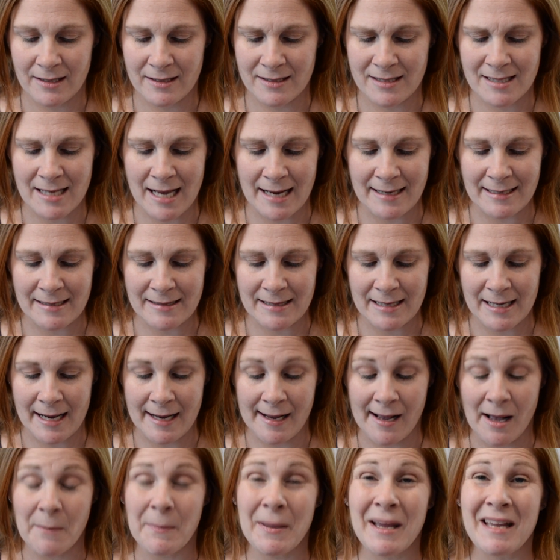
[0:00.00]
signing that I
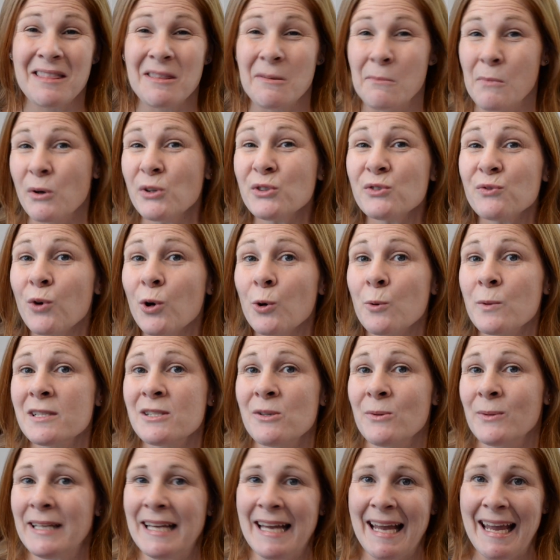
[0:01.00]
got paid the most for was
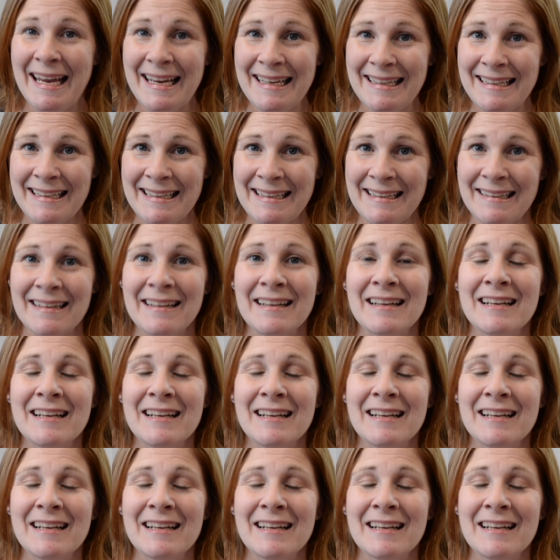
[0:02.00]
only 80.